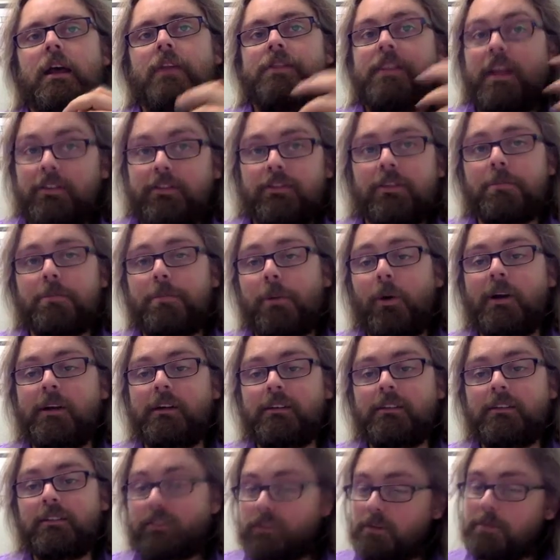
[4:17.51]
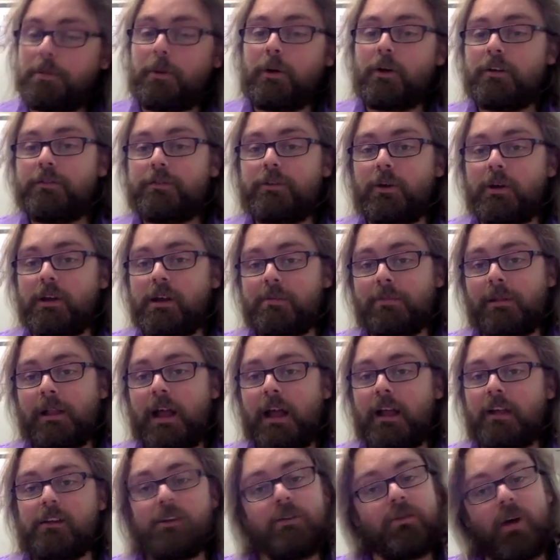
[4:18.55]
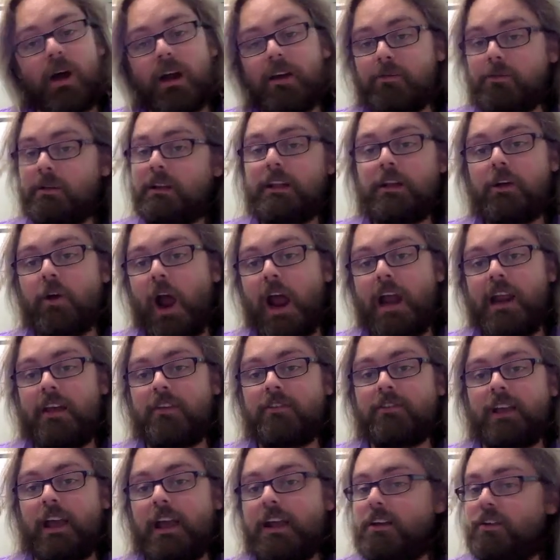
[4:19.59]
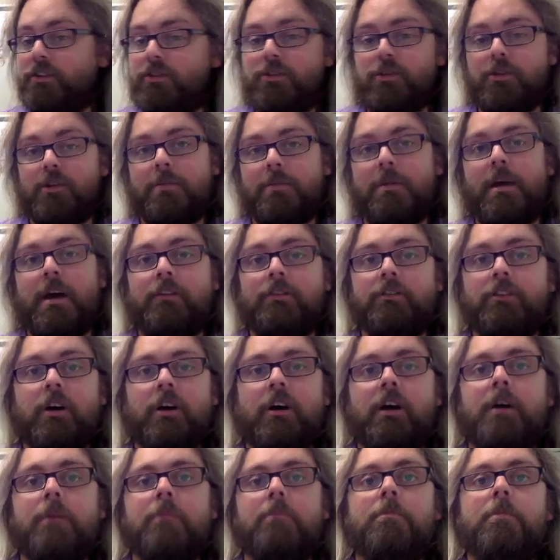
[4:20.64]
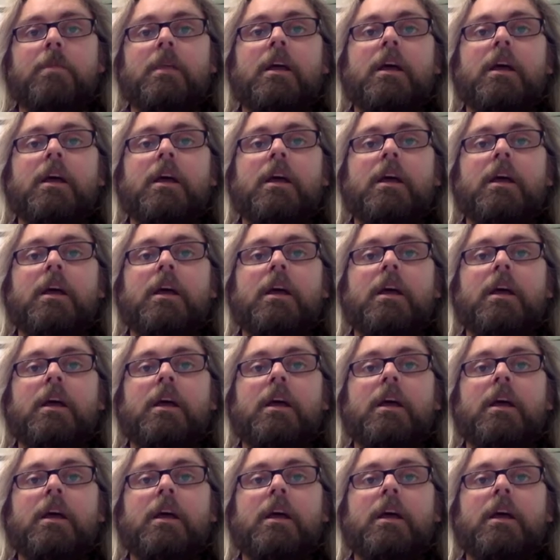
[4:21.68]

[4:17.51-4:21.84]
That's the point. It's the point of doing a plan. You write a really great essay in a short amount of time.